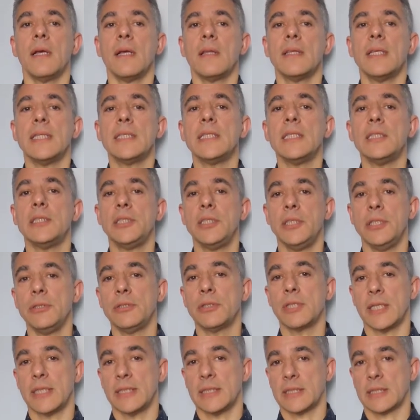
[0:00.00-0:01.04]
This is
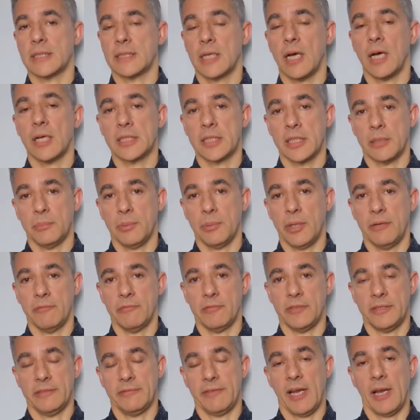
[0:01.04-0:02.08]
usually the starting point
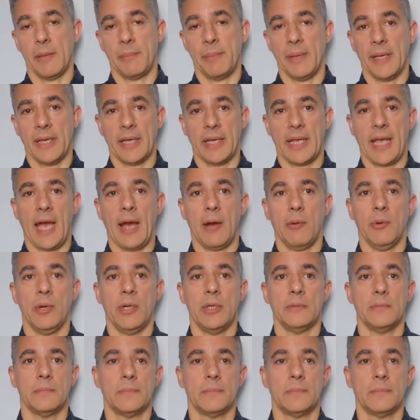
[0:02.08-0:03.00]
for developing a Catwoe.